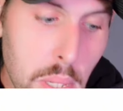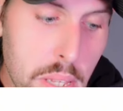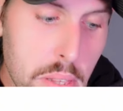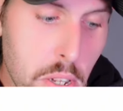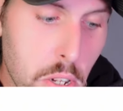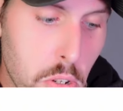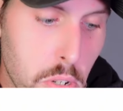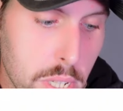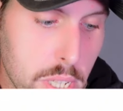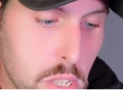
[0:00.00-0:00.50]
the
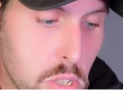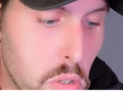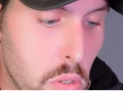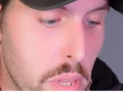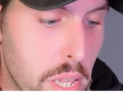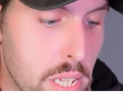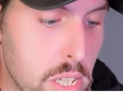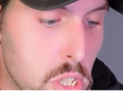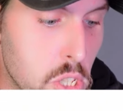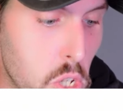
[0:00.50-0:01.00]
crystal
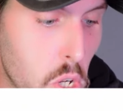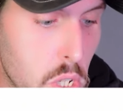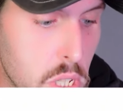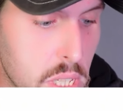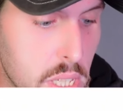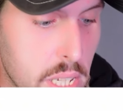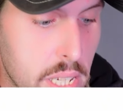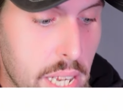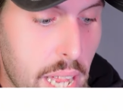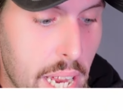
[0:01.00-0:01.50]
that starts
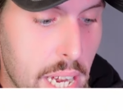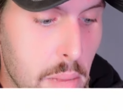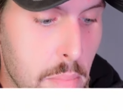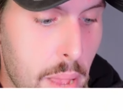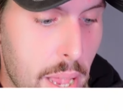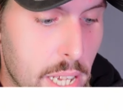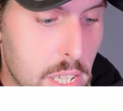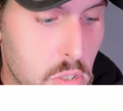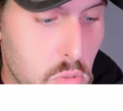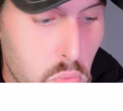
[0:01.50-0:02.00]
the
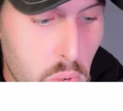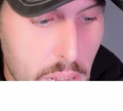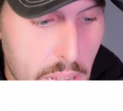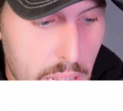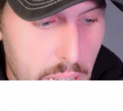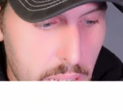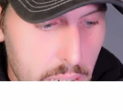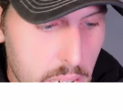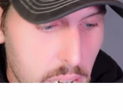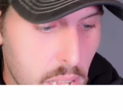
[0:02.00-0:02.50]
Dynamax
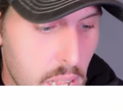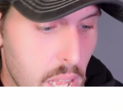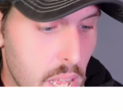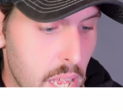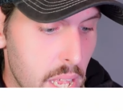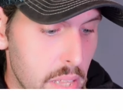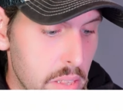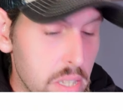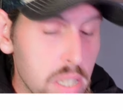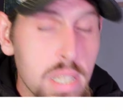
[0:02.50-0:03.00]
raid.
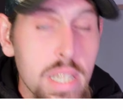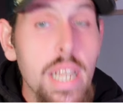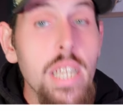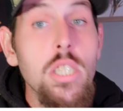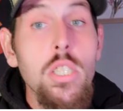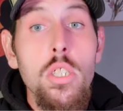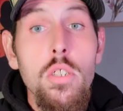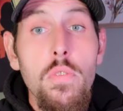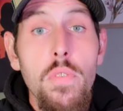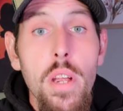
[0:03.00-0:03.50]
The
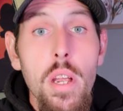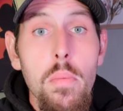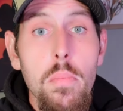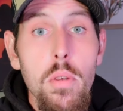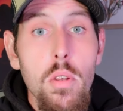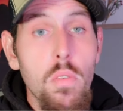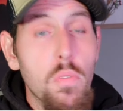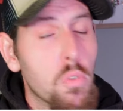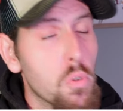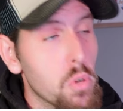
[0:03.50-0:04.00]
stations are very beautiful.